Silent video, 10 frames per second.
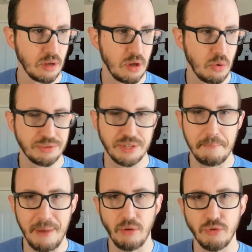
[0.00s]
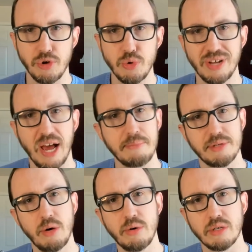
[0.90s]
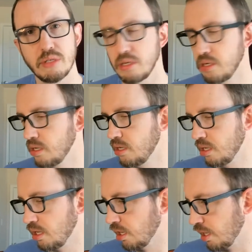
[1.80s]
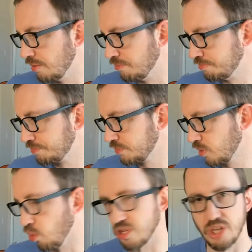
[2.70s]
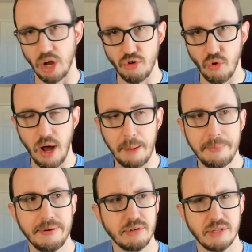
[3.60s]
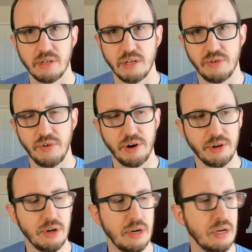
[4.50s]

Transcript: we'll say Mountain Dew type sodas, um, or Sun Drop, which is also very good,